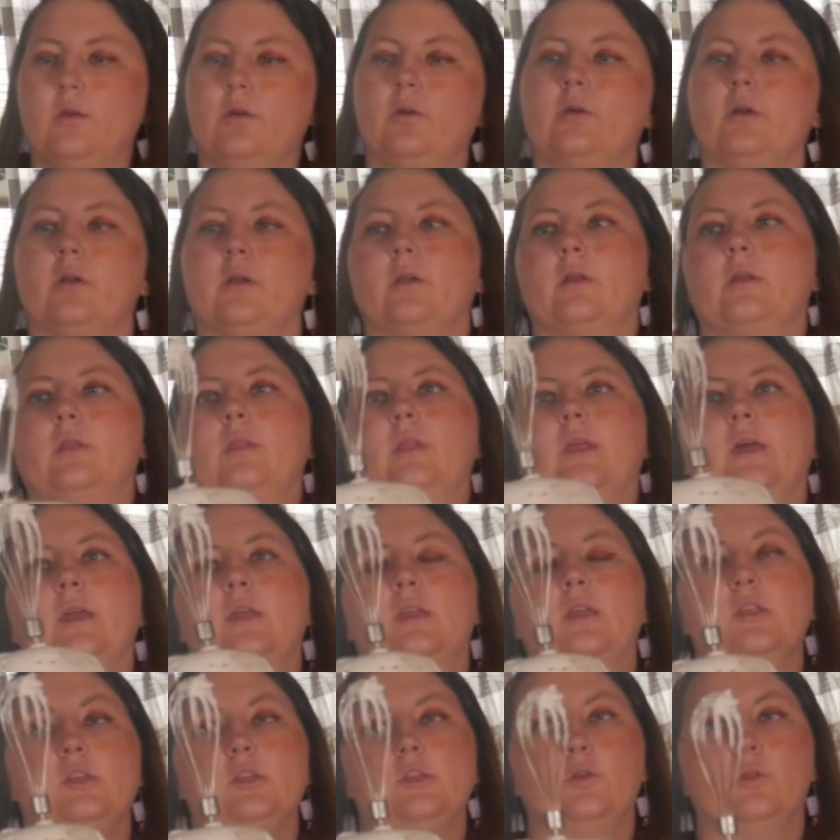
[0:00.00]
Right? Like,
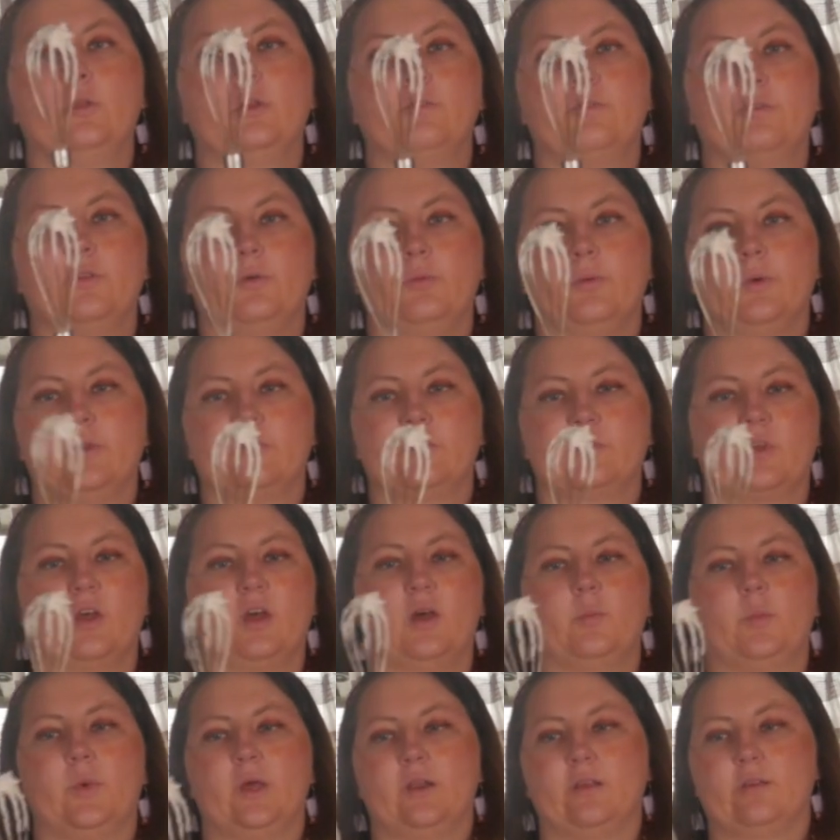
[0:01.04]
can you lift the whisk
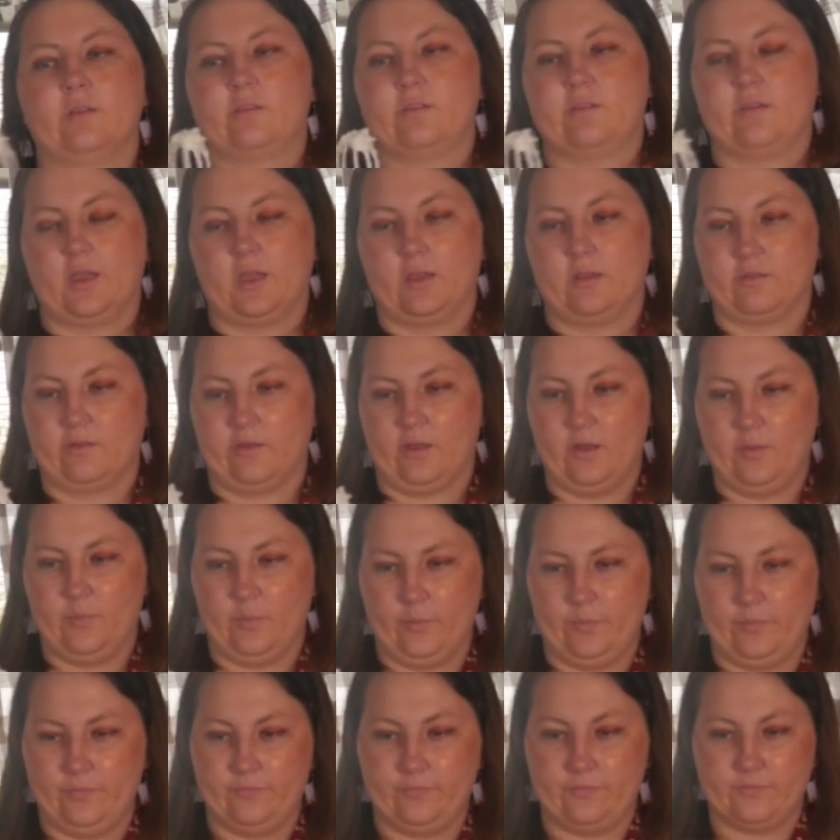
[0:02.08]
up and it stands up?
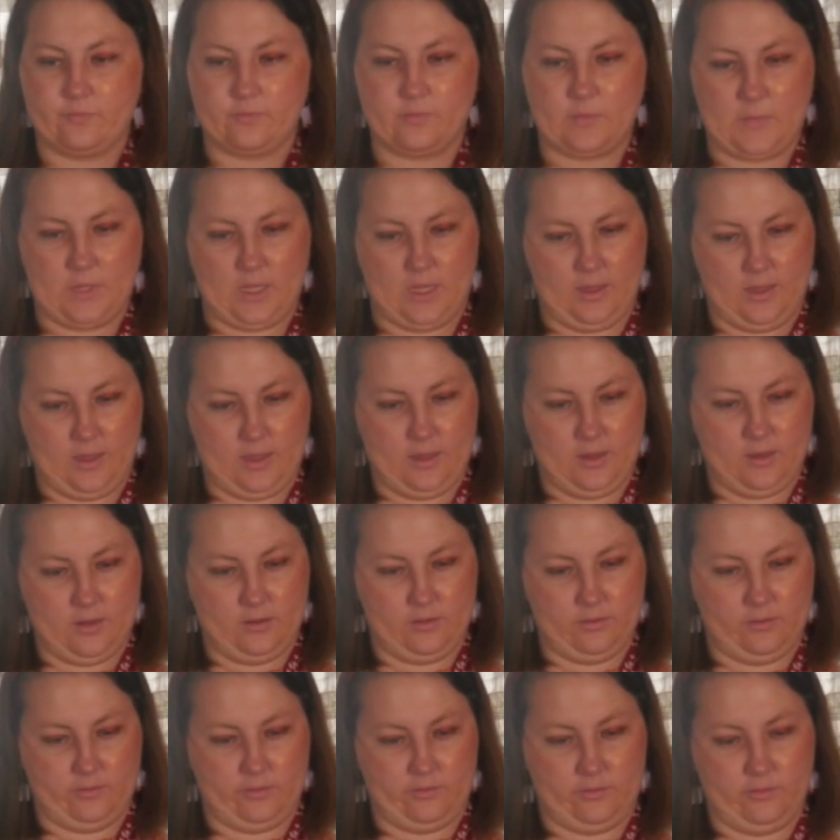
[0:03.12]
And
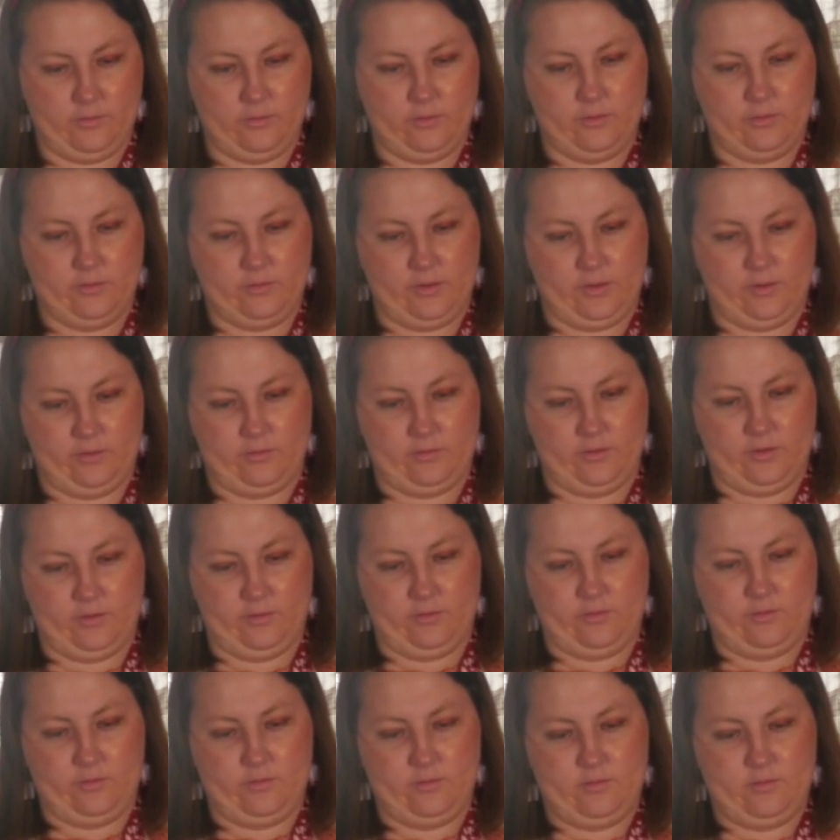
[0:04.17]
let's do a little taste test.